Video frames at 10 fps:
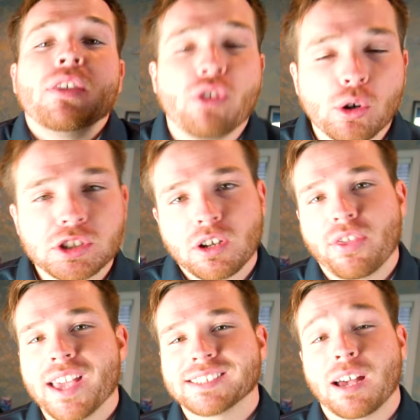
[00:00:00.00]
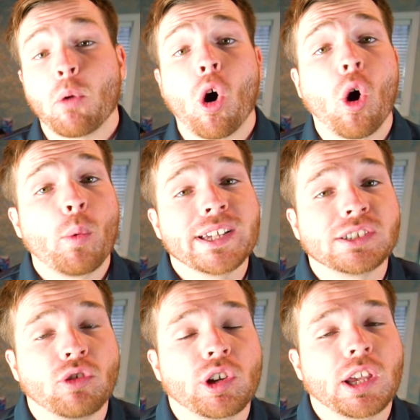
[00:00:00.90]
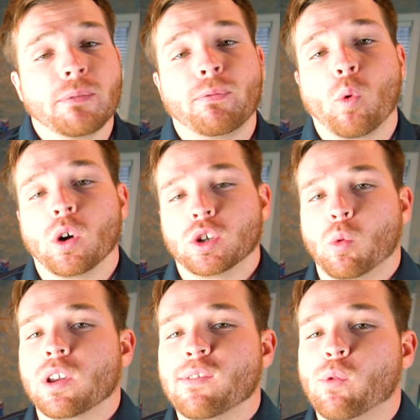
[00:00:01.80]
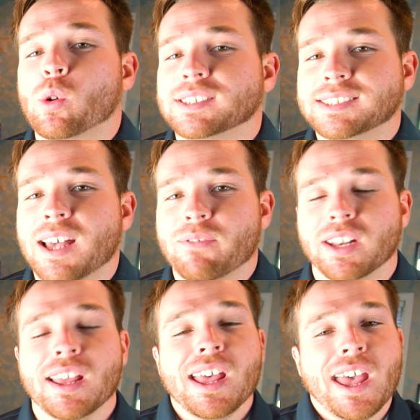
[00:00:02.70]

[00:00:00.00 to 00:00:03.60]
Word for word: Those are things I'm always looking for 24 7.